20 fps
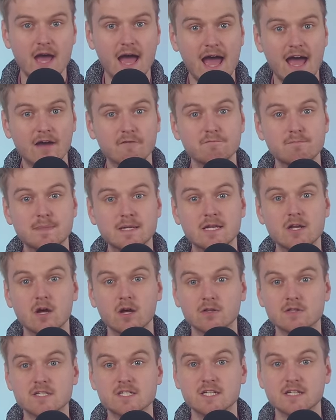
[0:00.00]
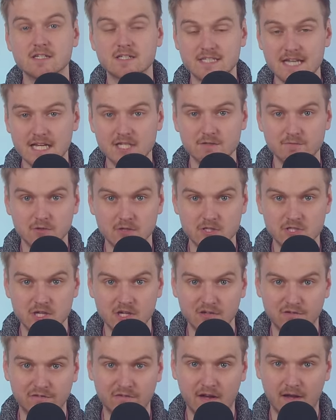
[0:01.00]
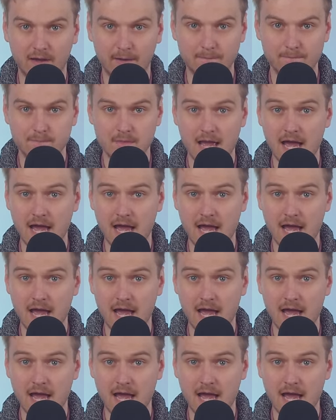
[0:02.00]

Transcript: have been unsuccessful so far,